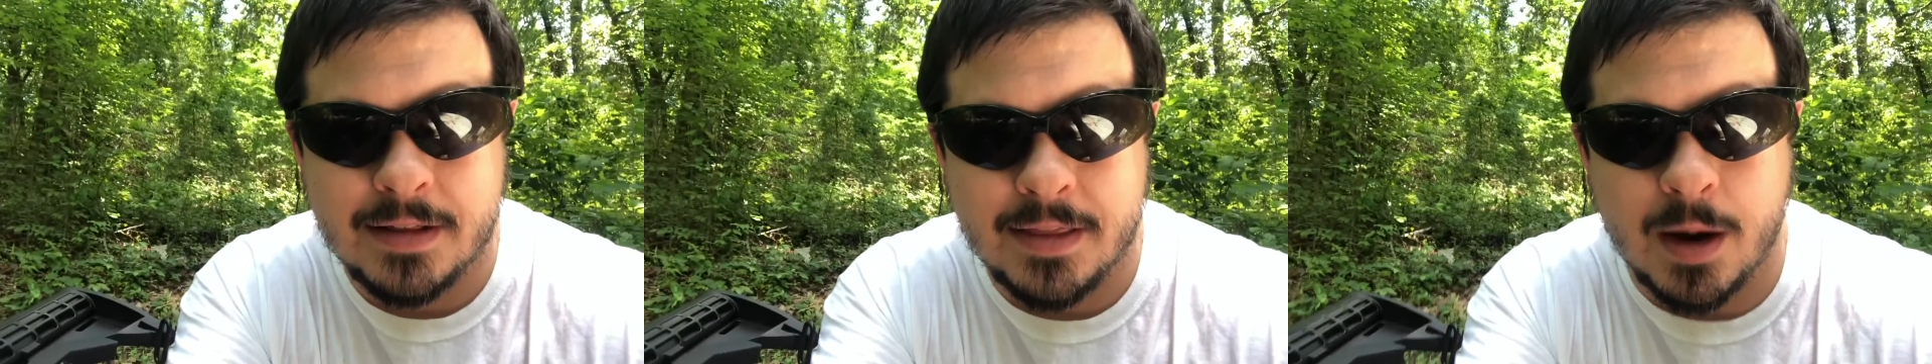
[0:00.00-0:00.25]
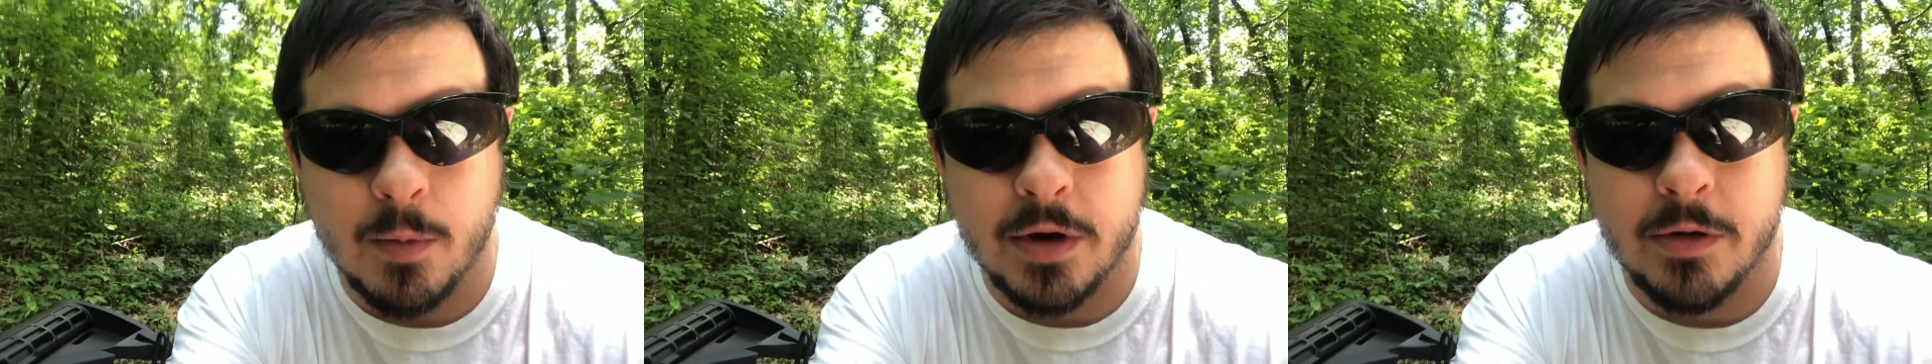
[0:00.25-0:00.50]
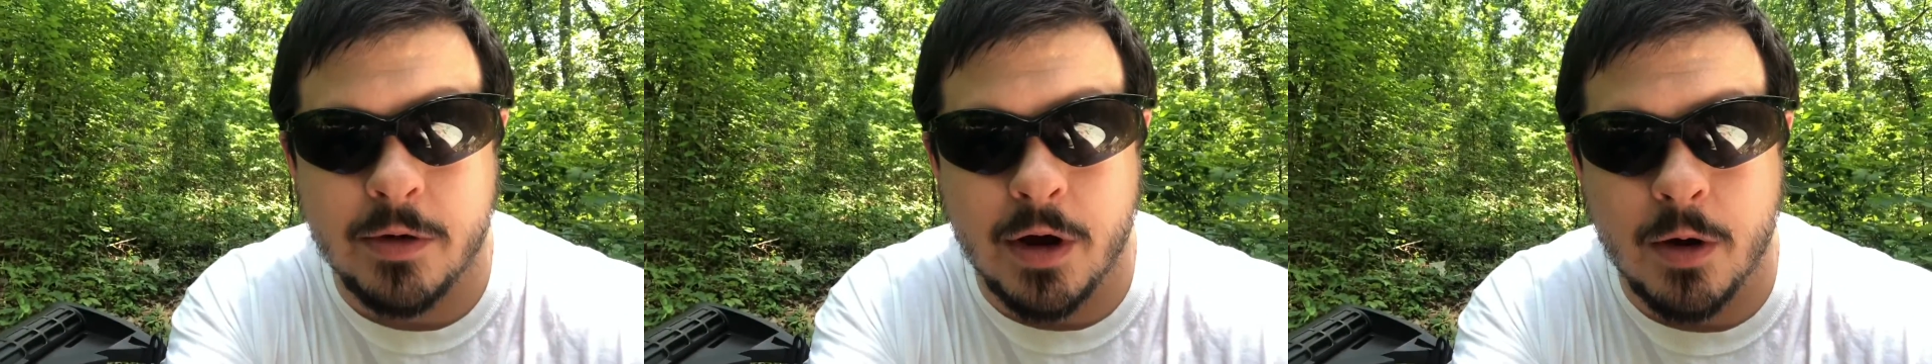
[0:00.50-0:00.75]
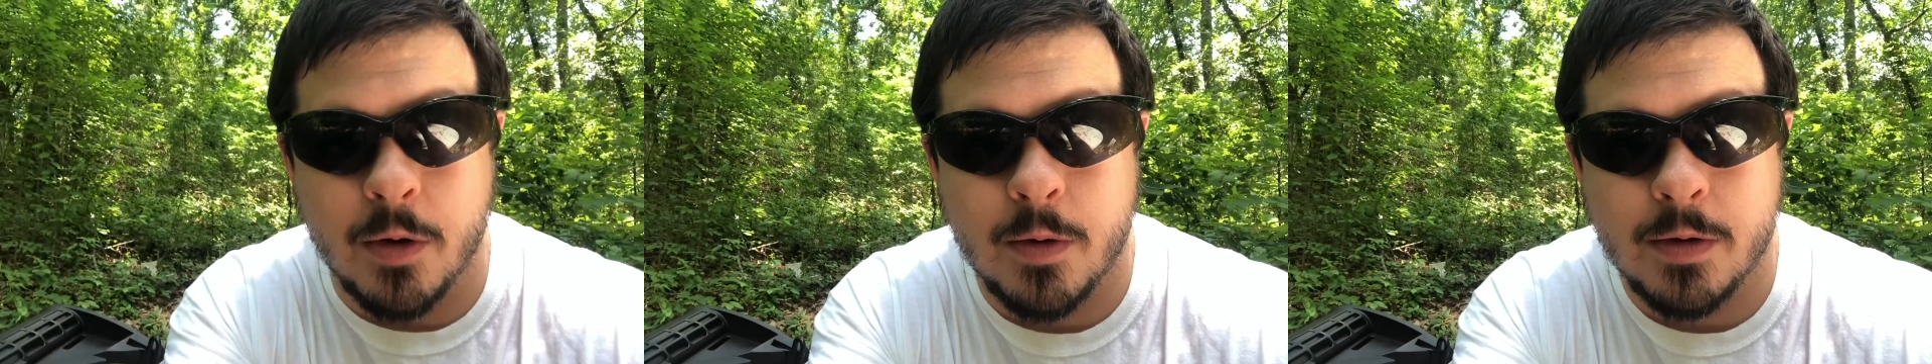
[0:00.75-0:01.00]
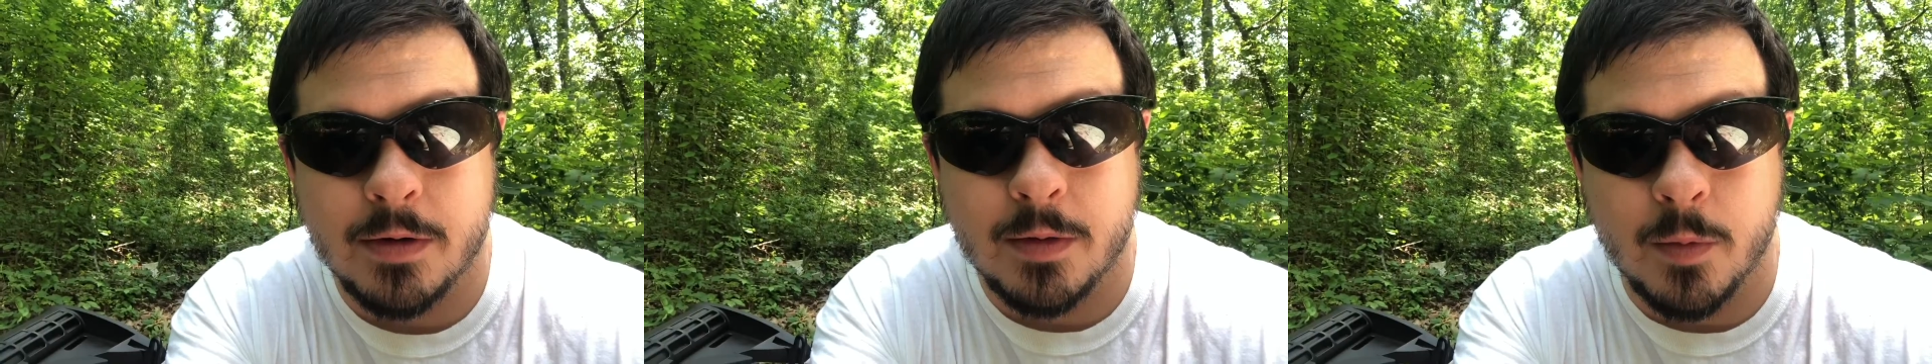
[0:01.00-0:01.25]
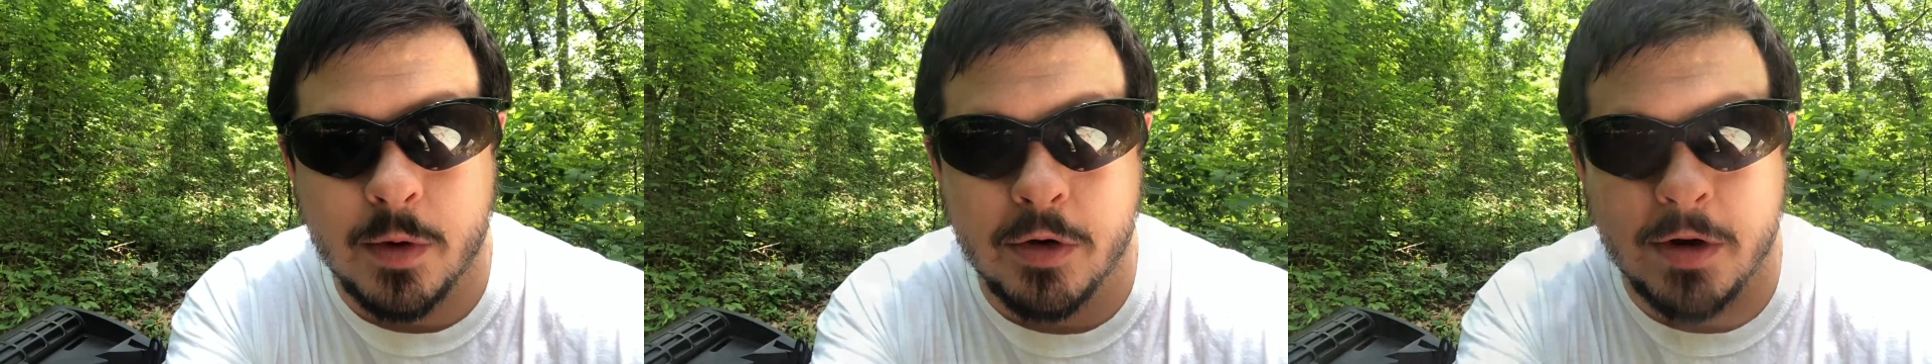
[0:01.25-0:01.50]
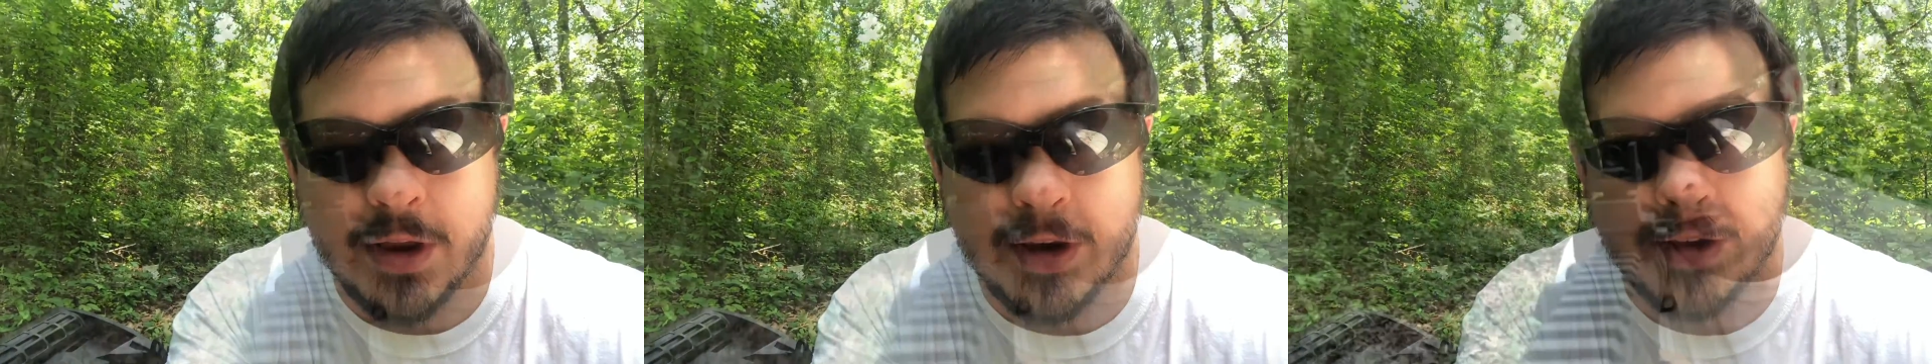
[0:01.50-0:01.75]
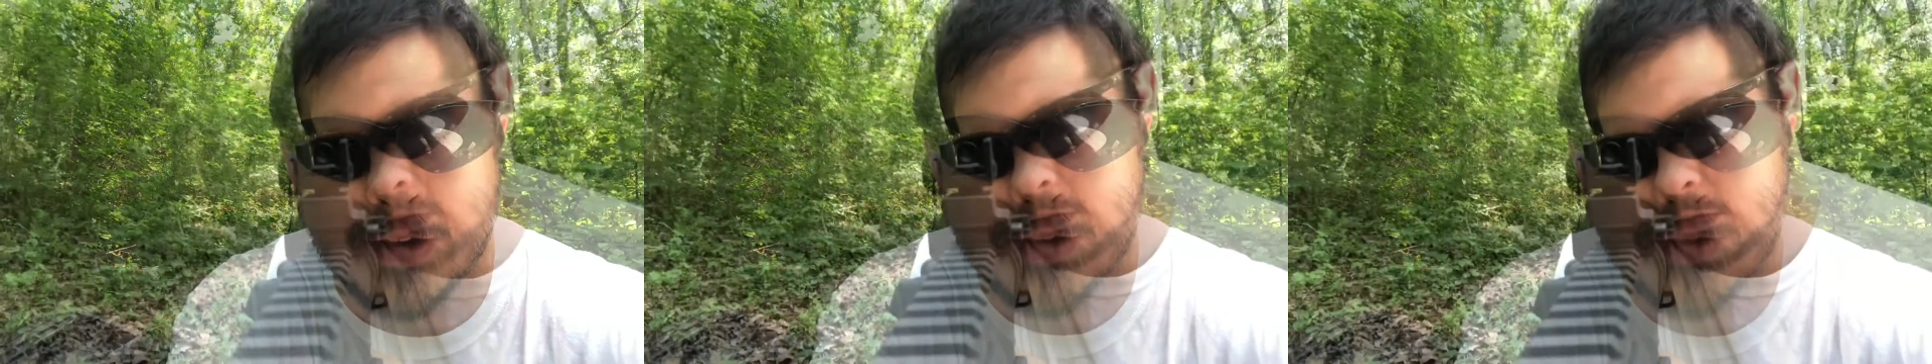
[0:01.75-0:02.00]
That way you know where you're
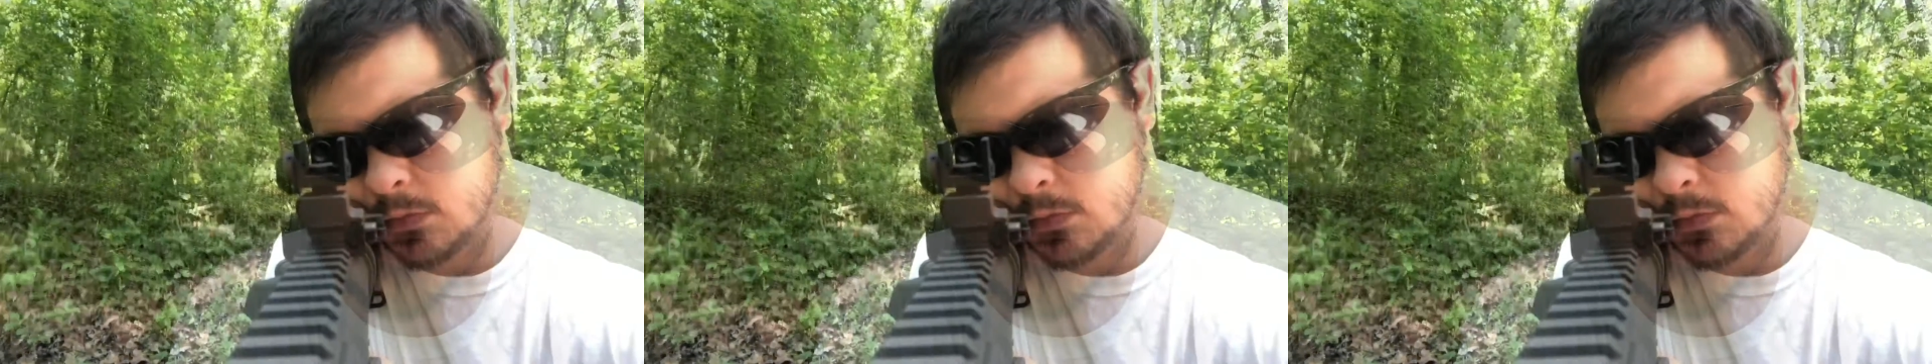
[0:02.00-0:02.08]
hitting.